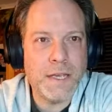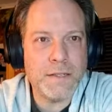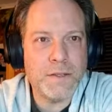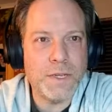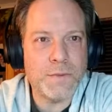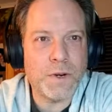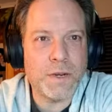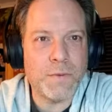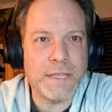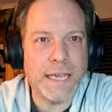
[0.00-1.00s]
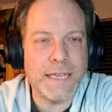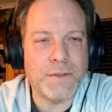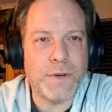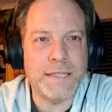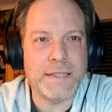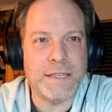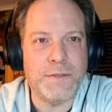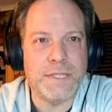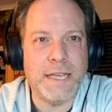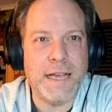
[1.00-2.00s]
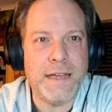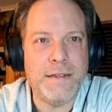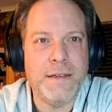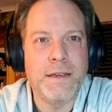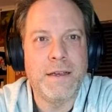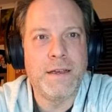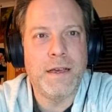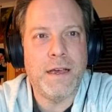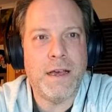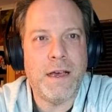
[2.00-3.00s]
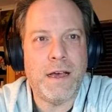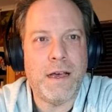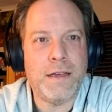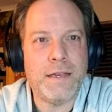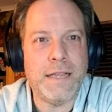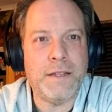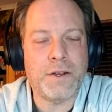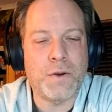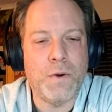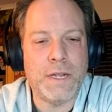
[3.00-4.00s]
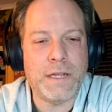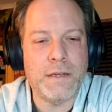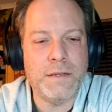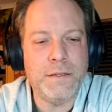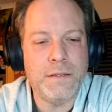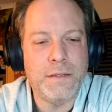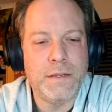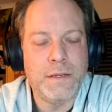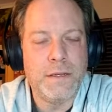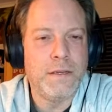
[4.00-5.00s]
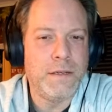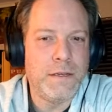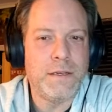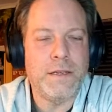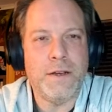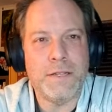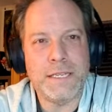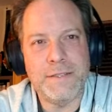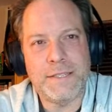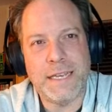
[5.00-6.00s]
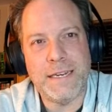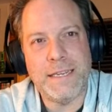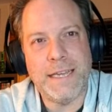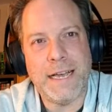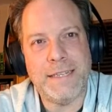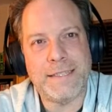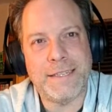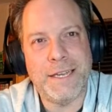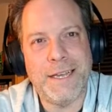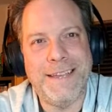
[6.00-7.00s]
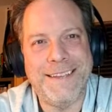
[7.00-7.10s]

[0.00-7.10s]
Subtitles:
So he's working with the SOS, like you said, and they're going. Like you said, he has a